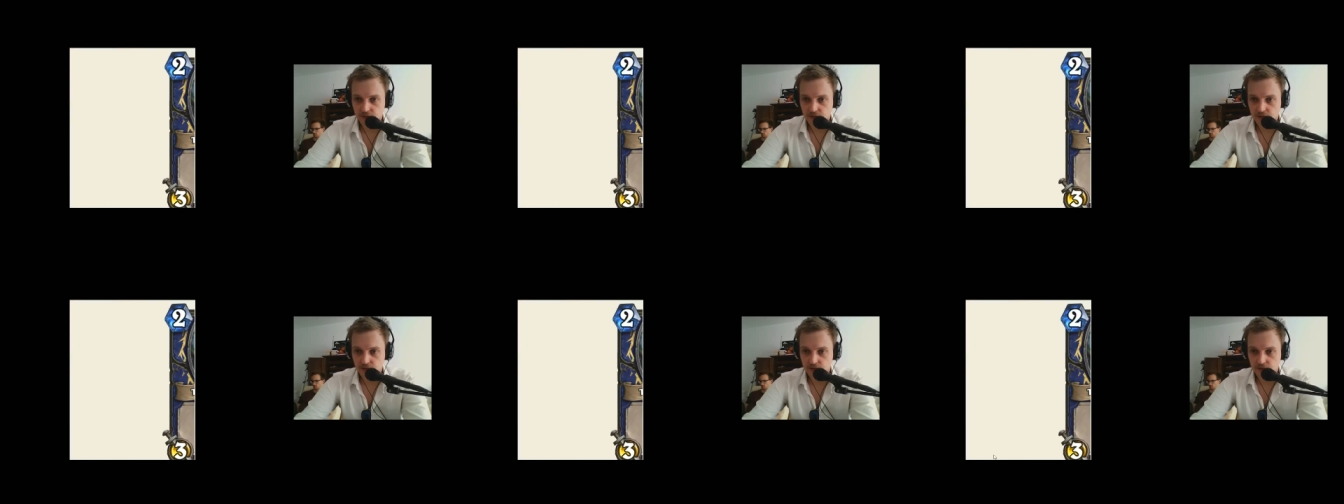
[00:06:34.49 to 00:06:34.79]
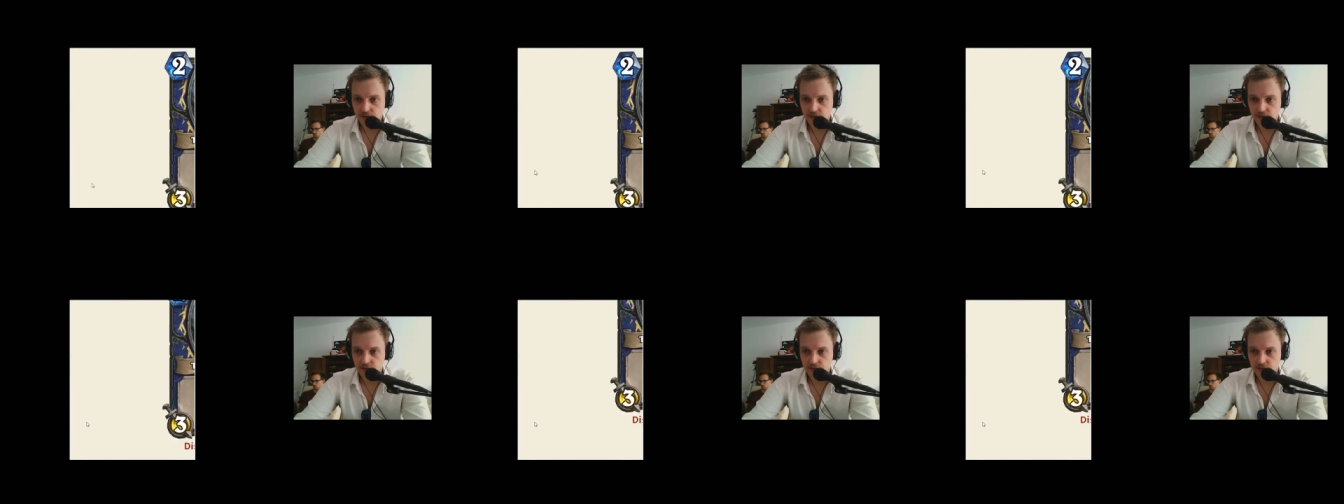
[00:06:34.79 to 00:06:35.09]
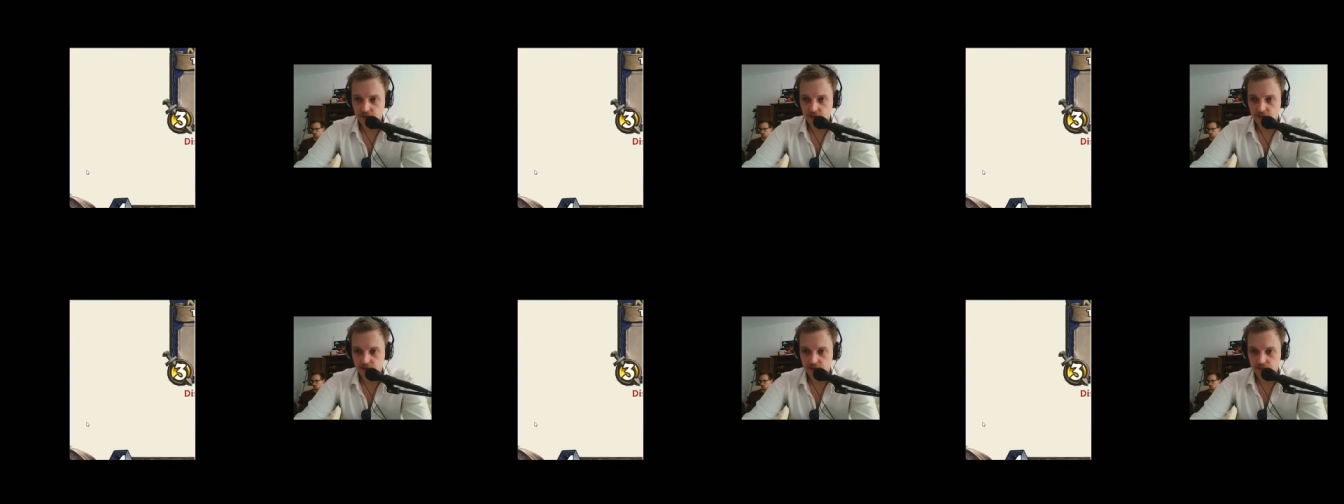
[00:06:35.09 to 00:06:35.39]

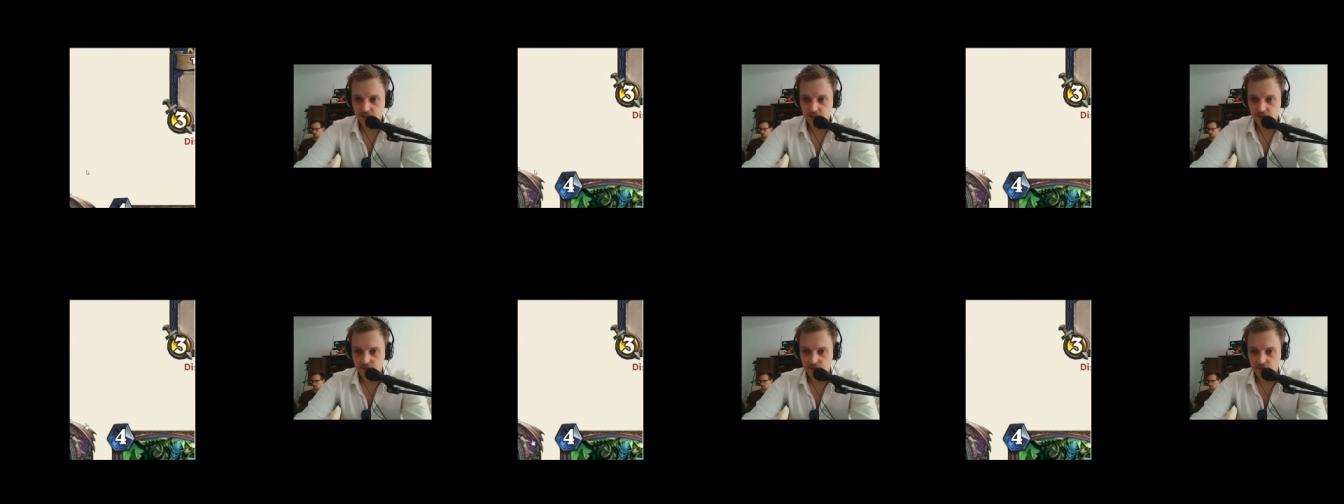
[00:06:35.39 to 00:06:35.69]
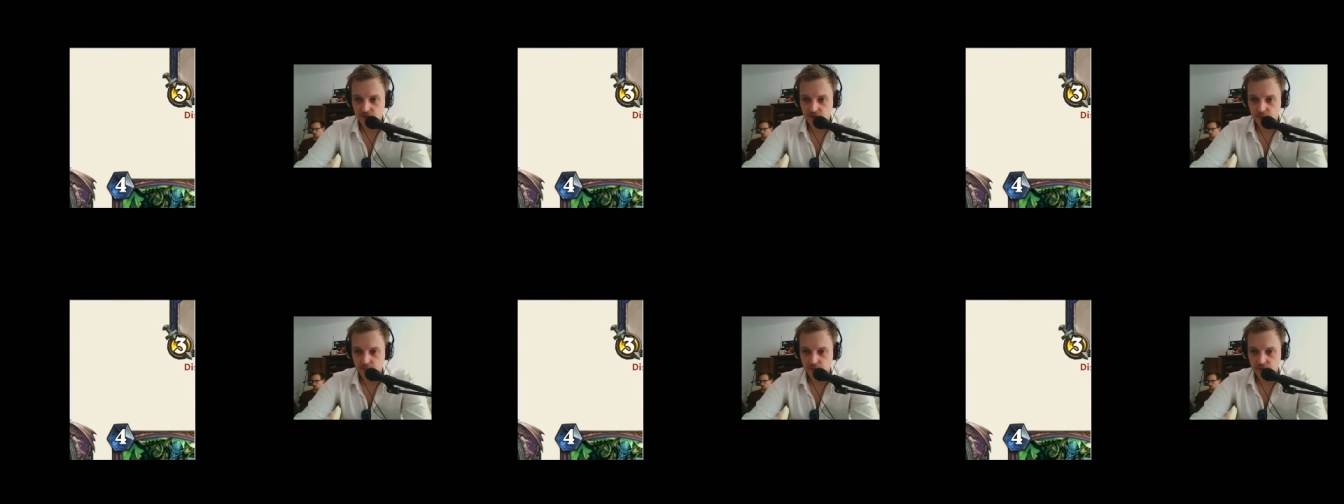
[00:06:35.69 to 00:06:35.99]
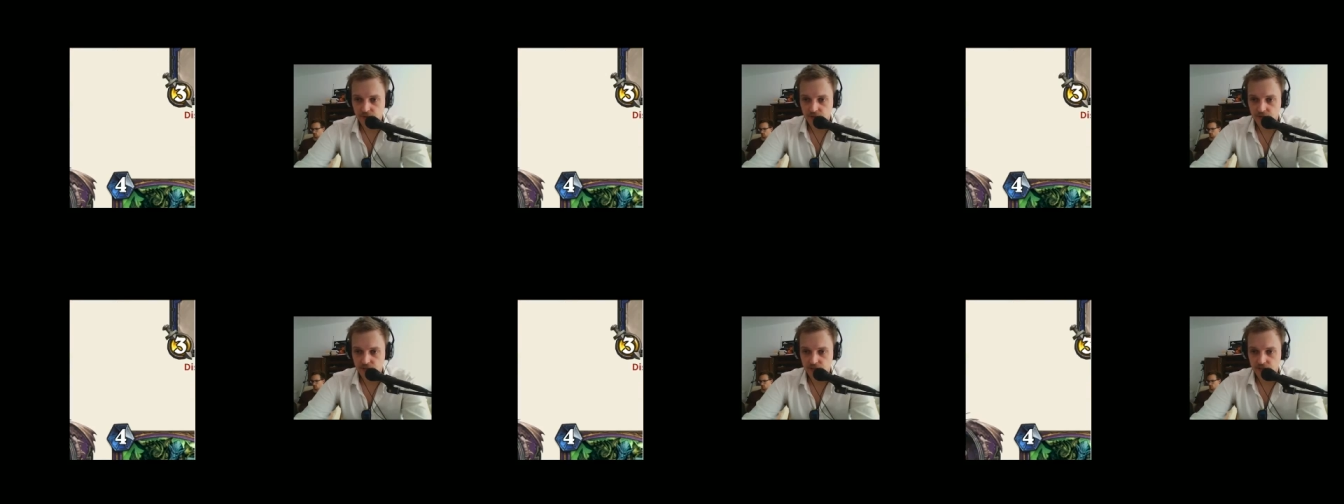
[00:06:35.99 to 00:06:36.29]
And that's it for
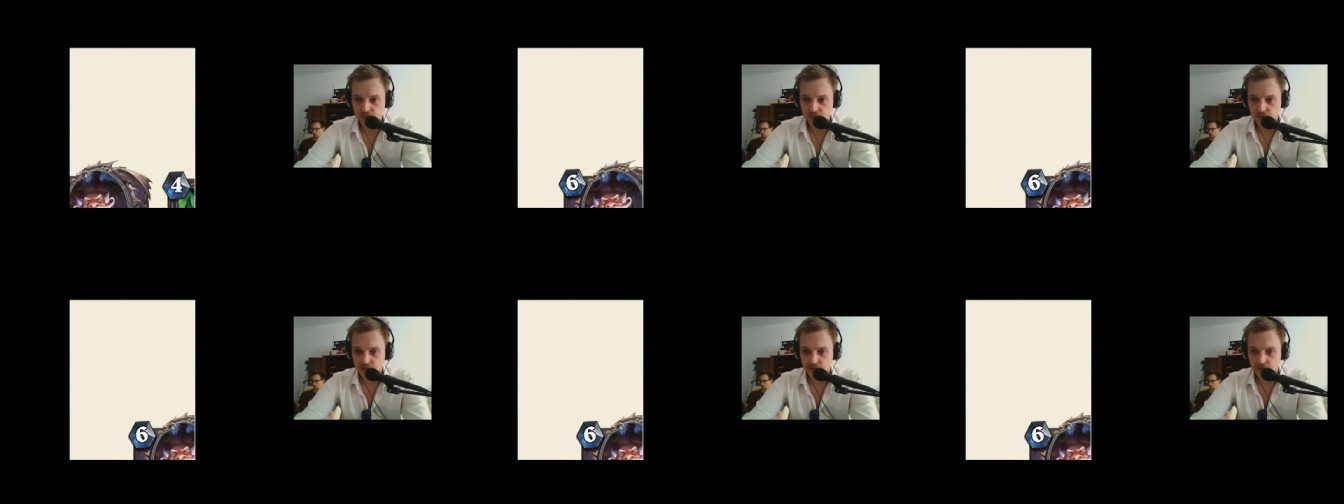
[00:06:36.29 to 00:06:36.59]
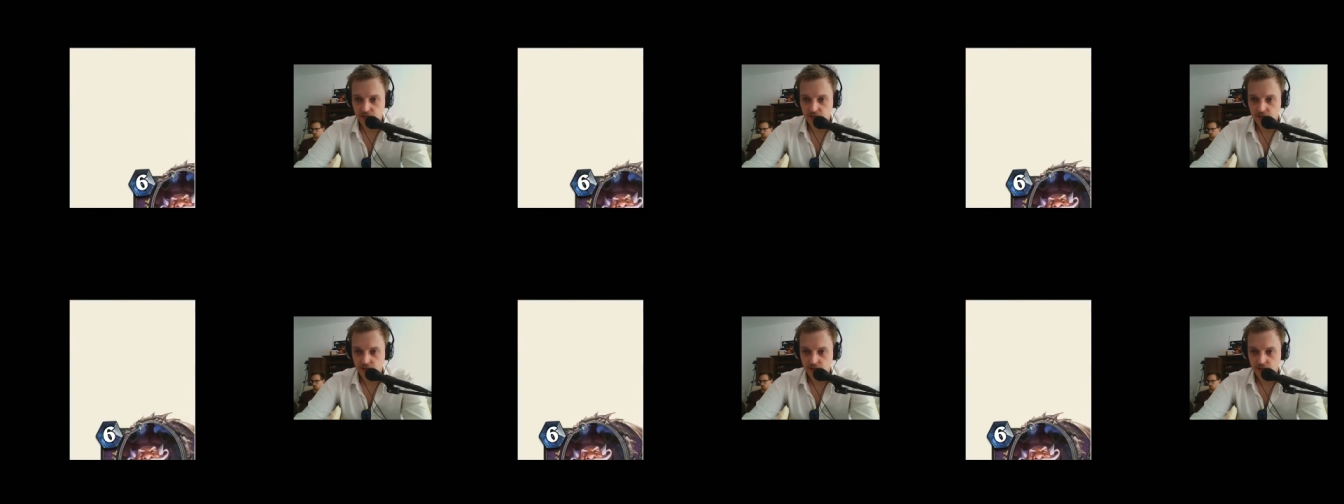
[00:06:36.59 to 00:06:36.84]
Shaman. Let's see.